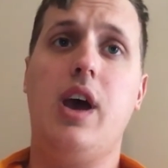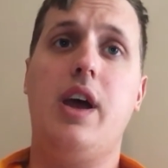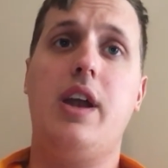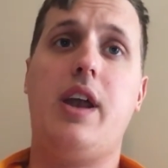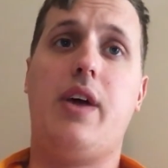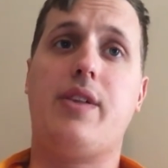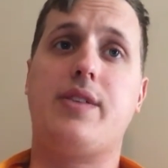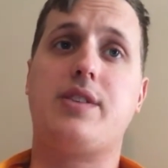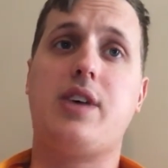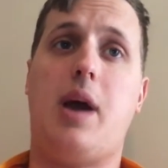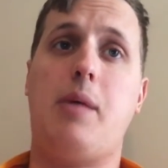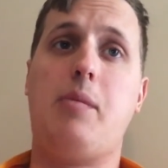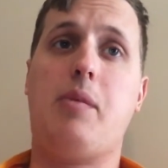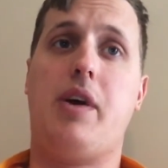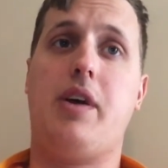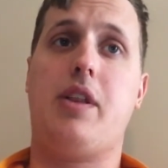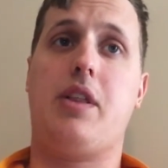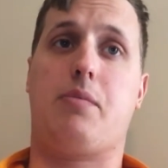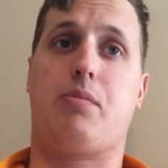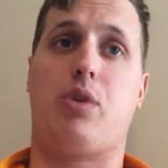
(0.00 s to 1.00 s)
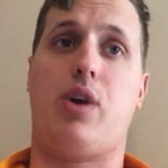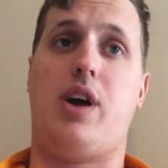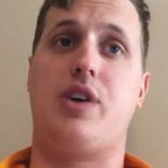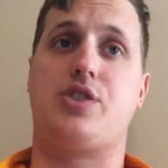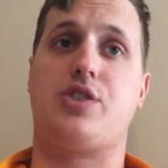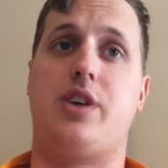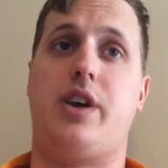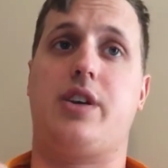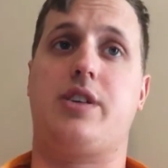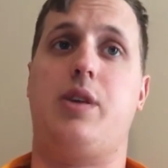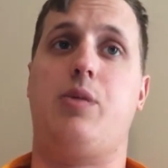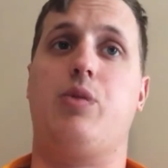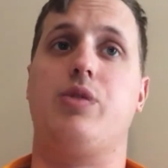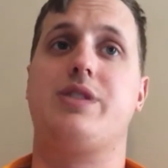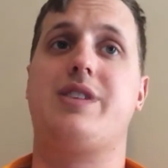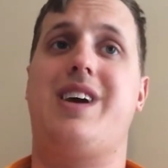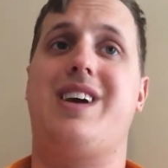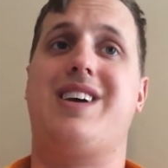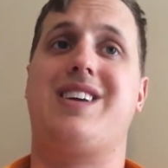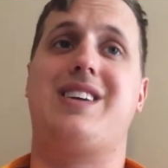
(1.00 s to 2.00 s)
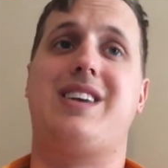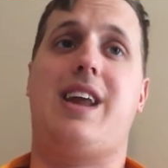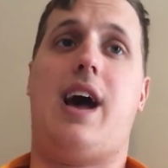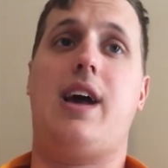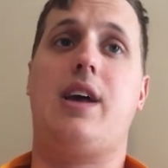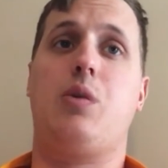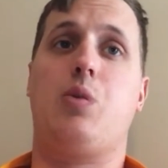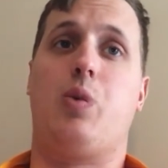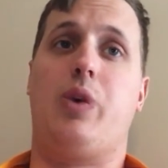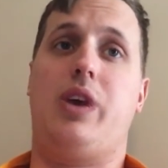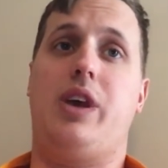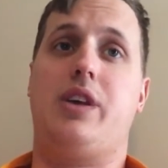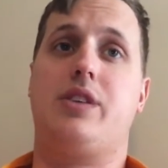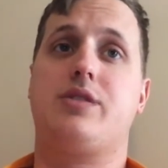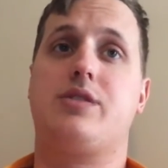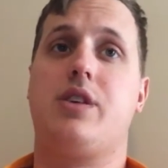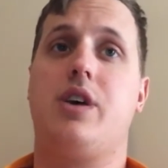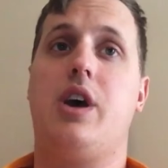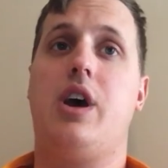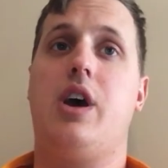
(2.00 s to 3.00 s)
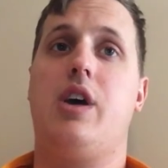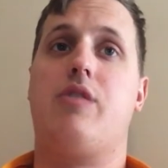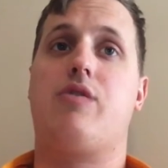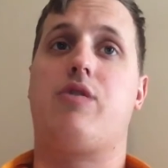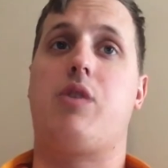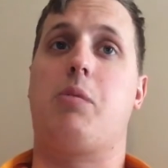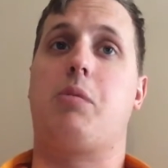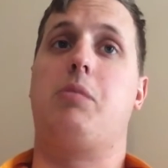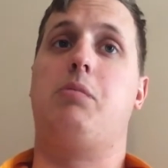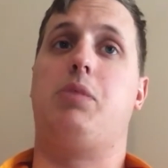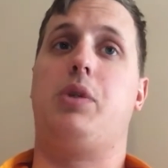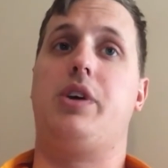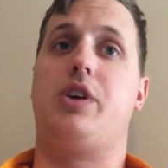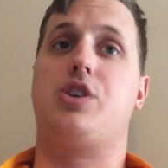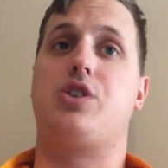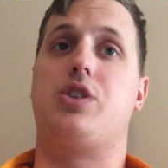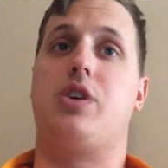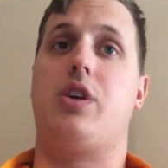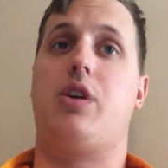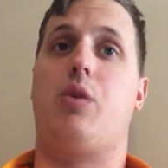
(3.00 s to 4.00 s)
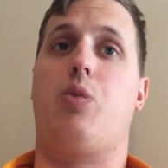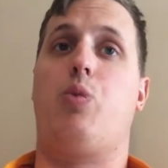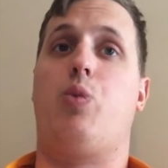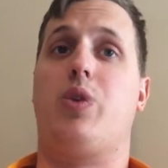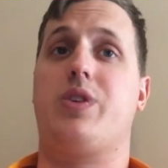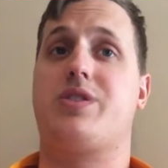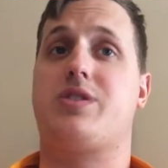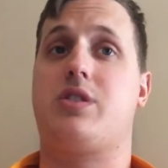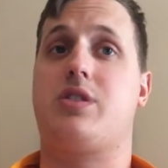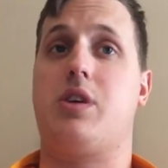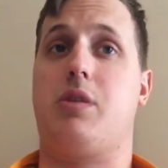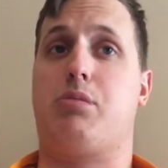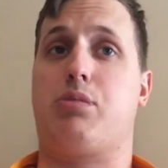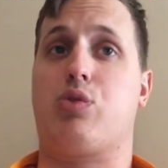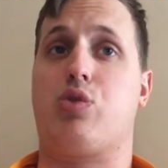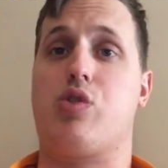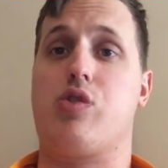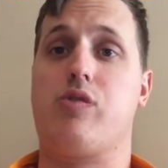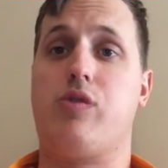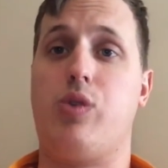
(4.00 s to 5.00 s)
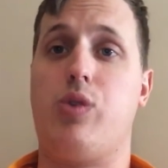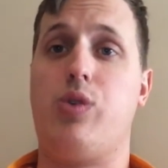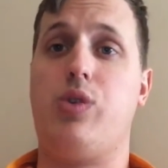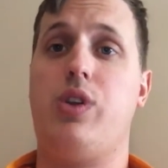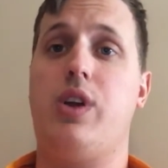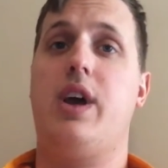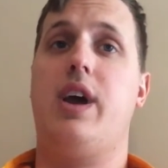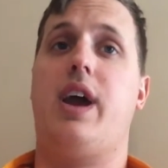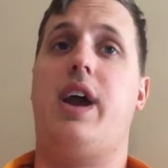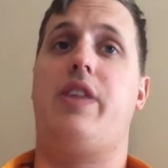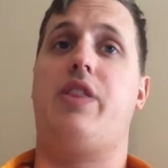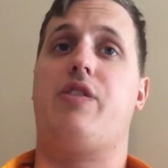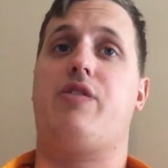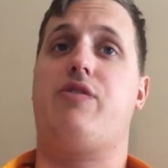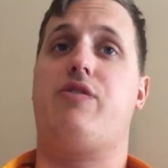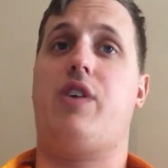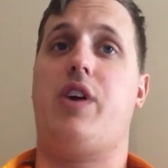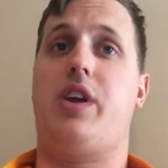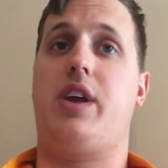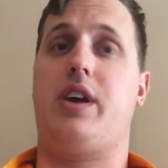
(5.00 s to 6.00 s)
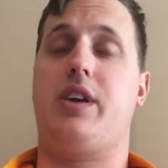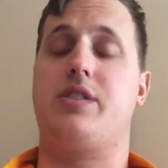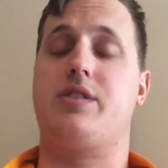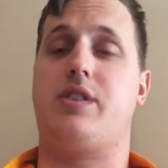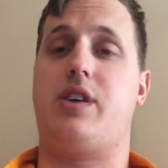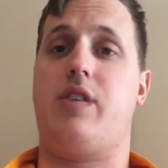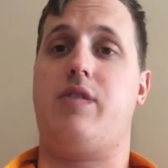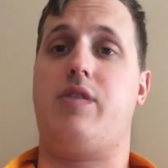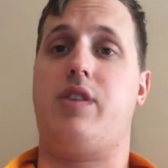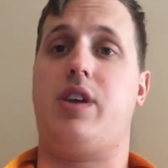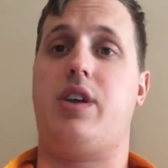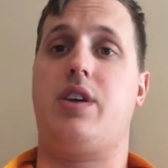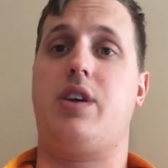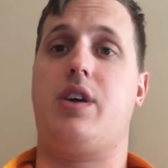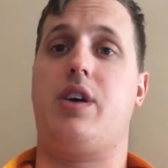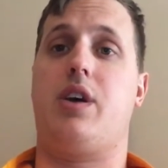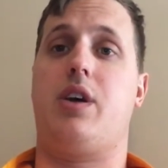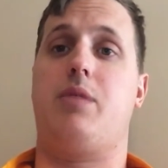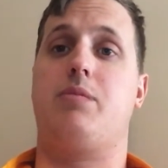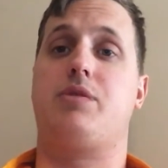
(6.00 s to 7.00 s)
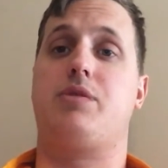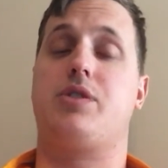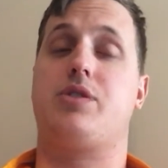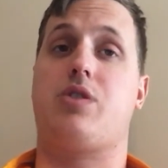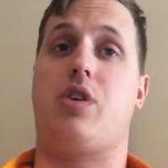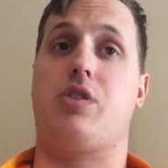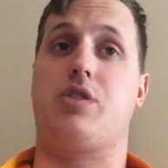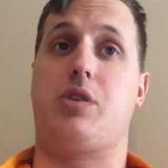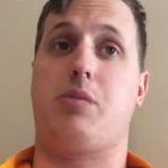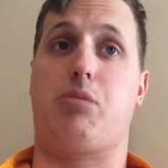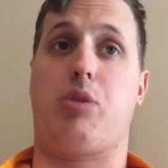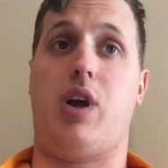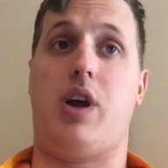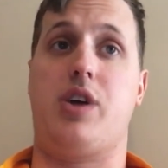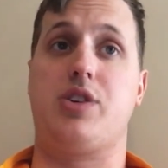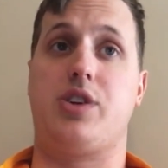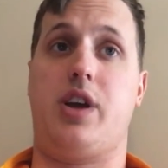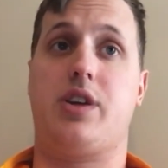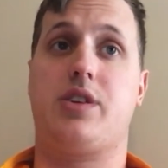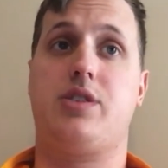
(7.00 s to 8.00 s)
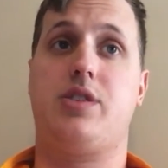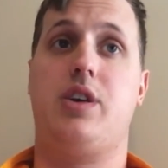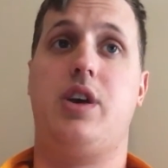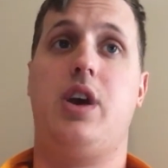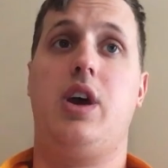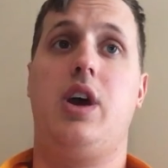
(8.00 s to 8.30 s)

Now, the timeline of the project, it will take 9 weeks from completion once the approval and the funding is given to start the project.